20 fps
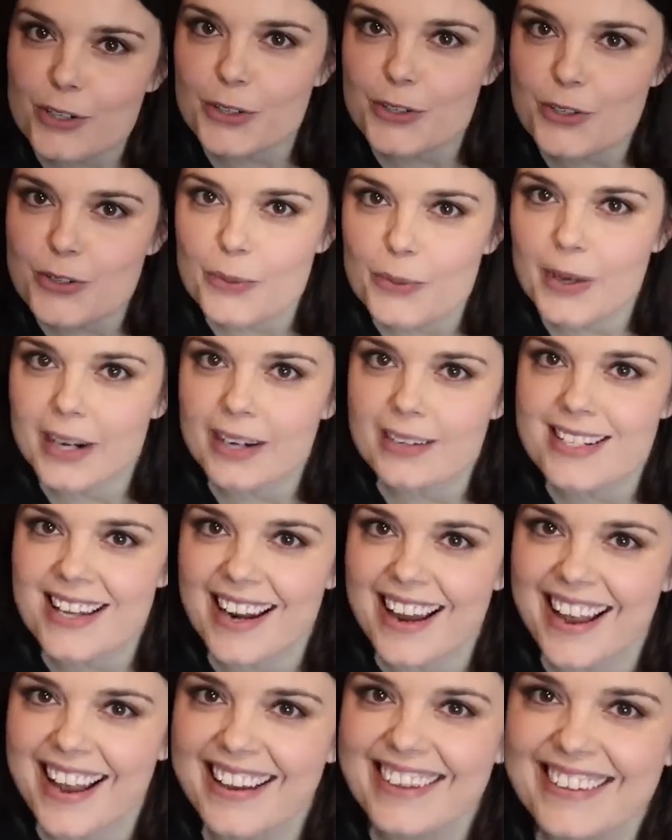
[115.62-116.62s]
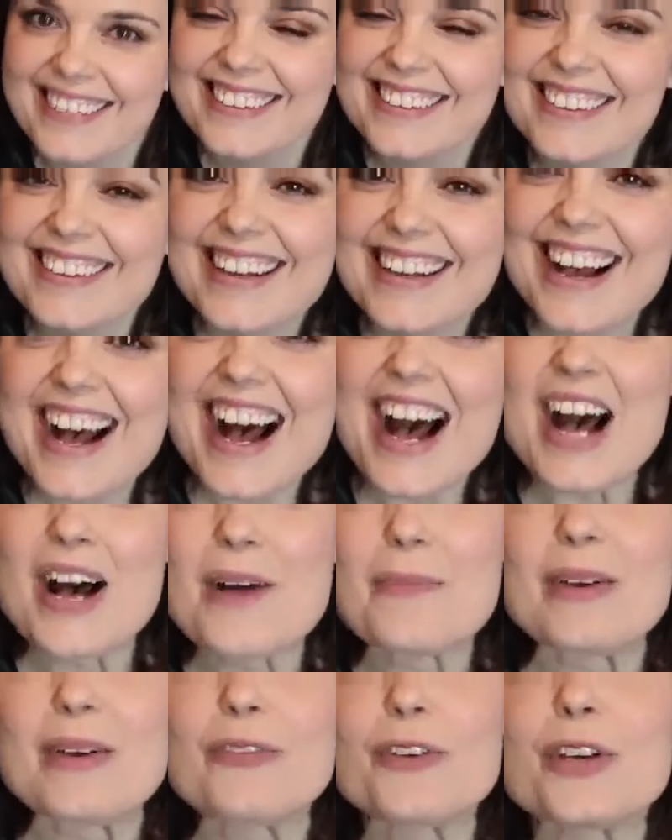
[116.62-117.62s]
her appearance today is quite
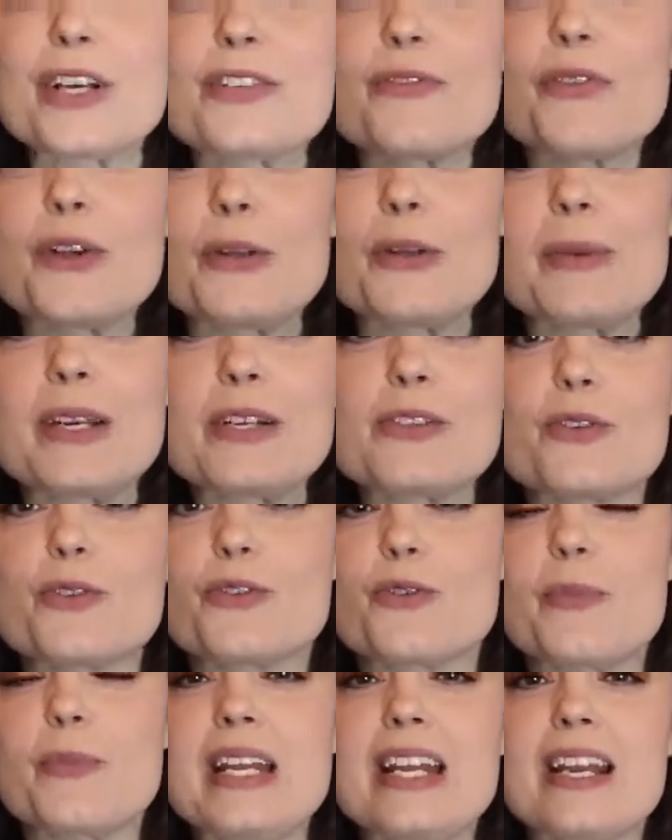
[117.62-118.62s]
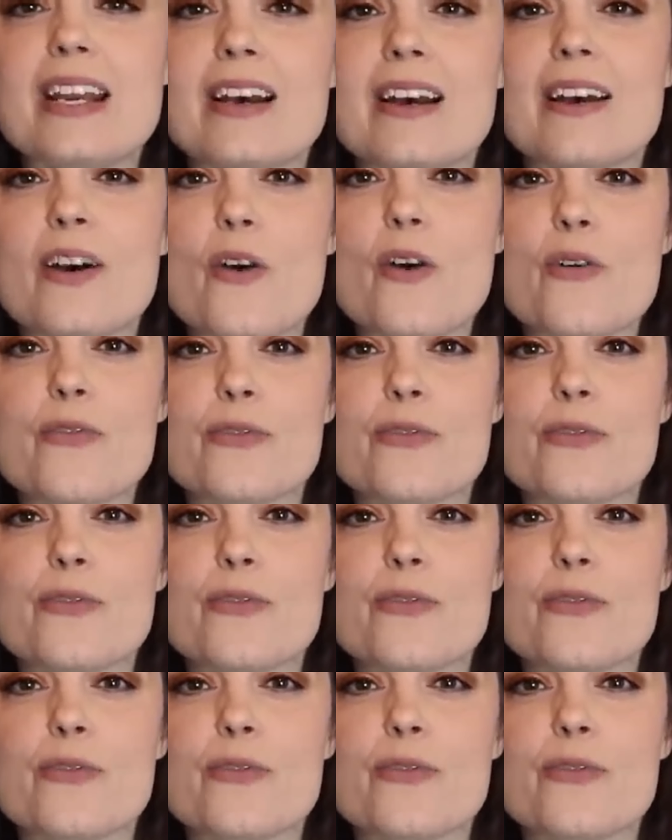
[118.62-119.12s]
different from her teenage years.